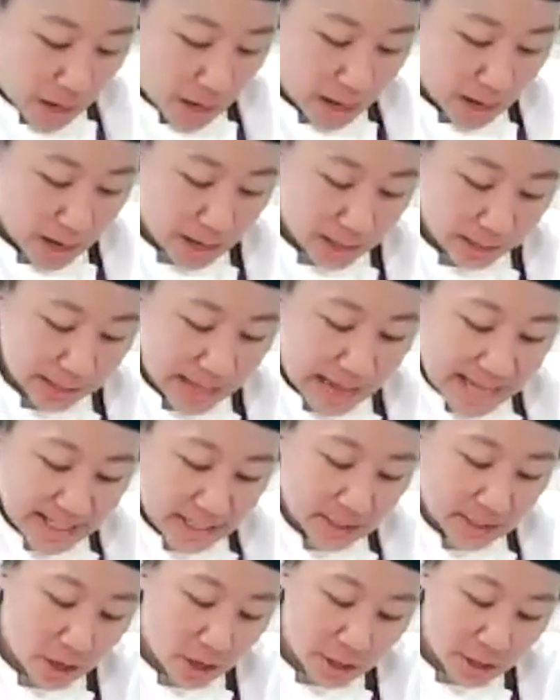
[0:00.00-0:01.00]
Glass
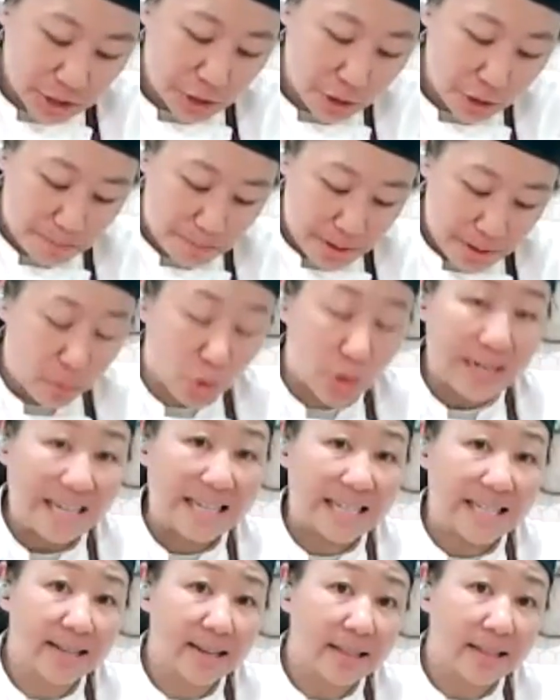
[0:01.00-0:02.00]
is also a bit more
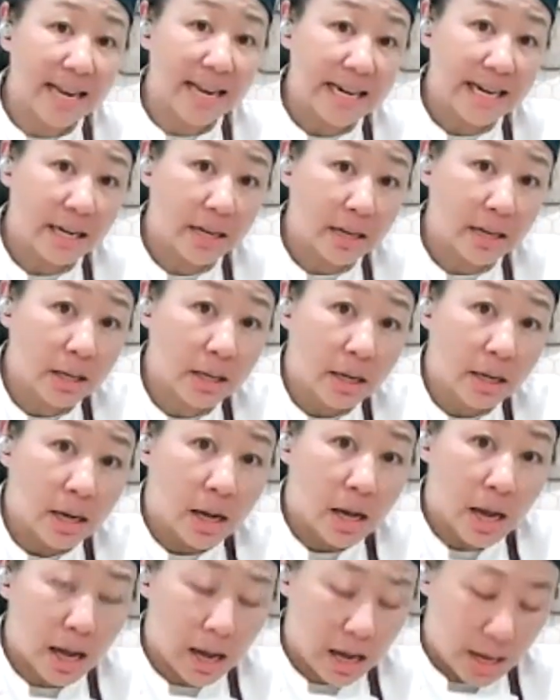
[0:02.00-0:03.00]
insulating
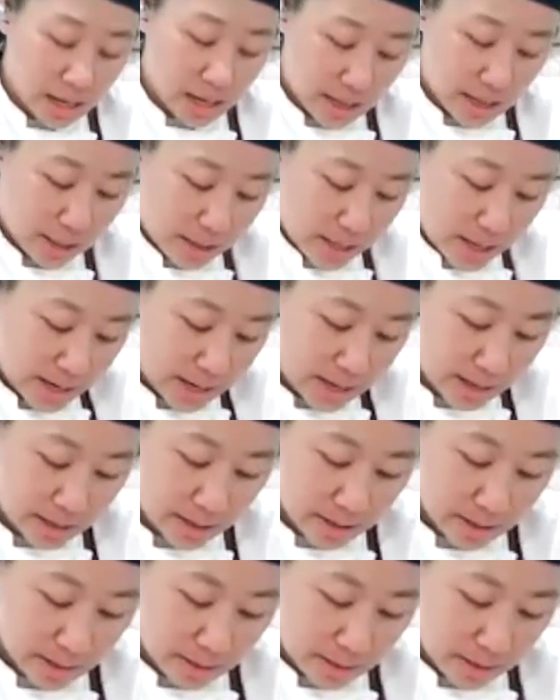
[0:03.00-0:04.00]

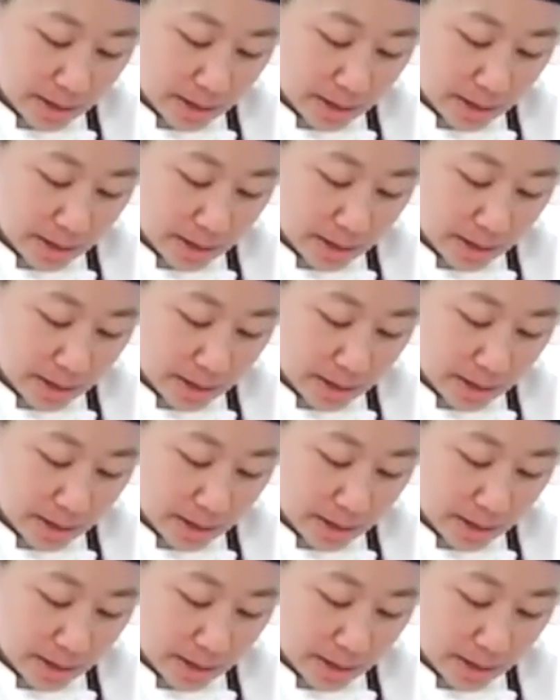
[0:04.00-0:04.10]
than